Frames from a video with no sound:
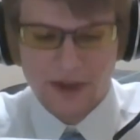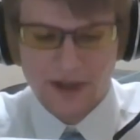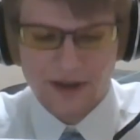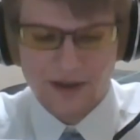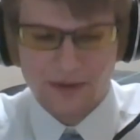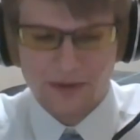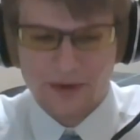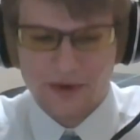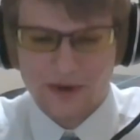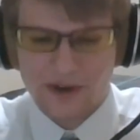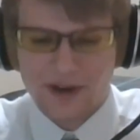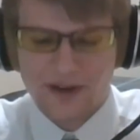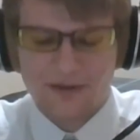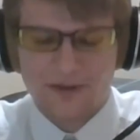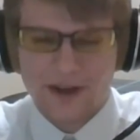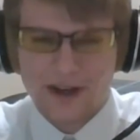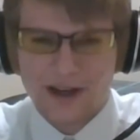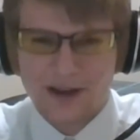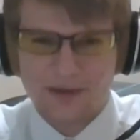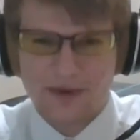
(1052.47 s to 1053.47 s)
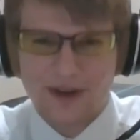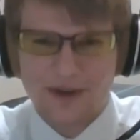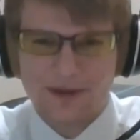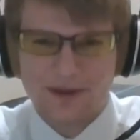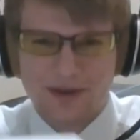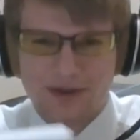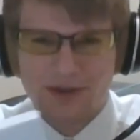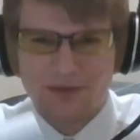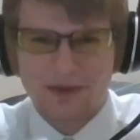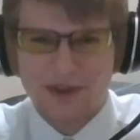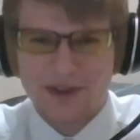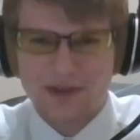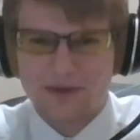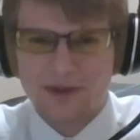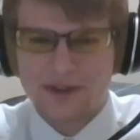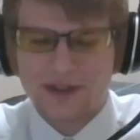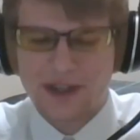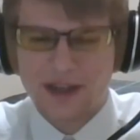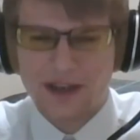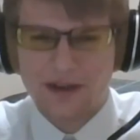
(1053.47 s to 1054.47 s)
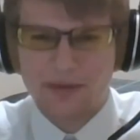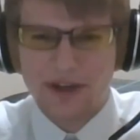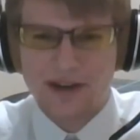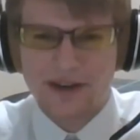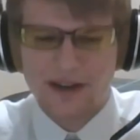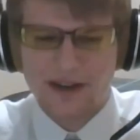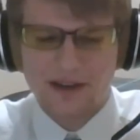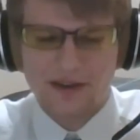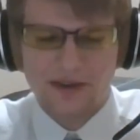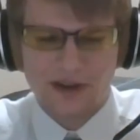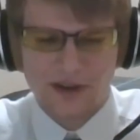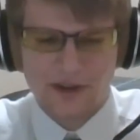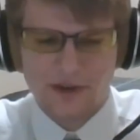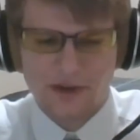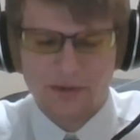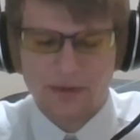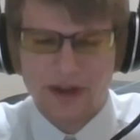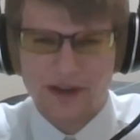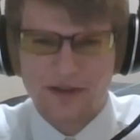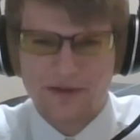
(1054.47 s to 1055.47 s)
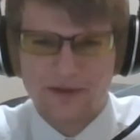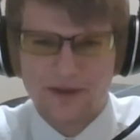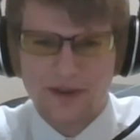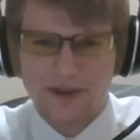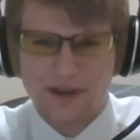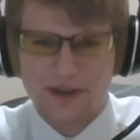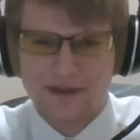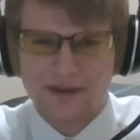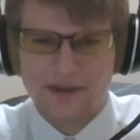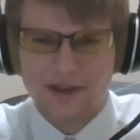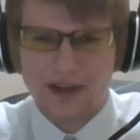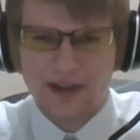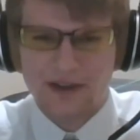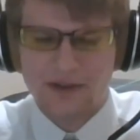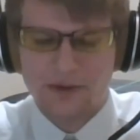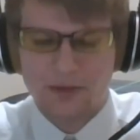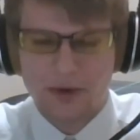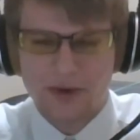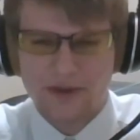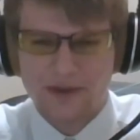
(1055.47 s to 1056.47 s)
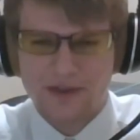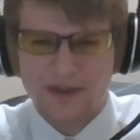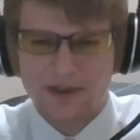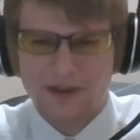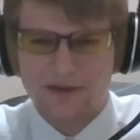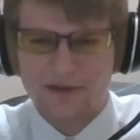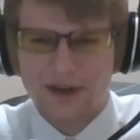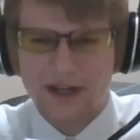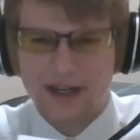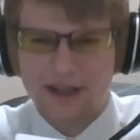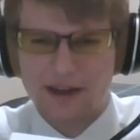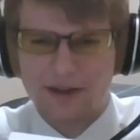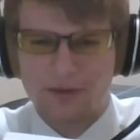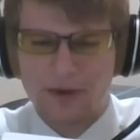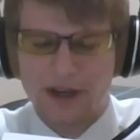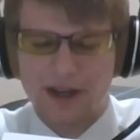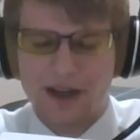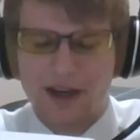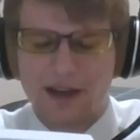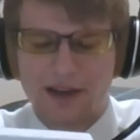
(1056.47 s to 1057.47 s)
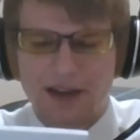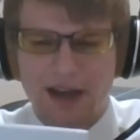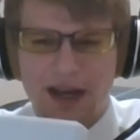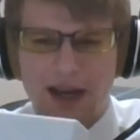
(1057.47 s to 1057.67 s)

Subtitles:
we're going to find out, but I would assume these will stay better in your ears better for things like sports and running and whatnot.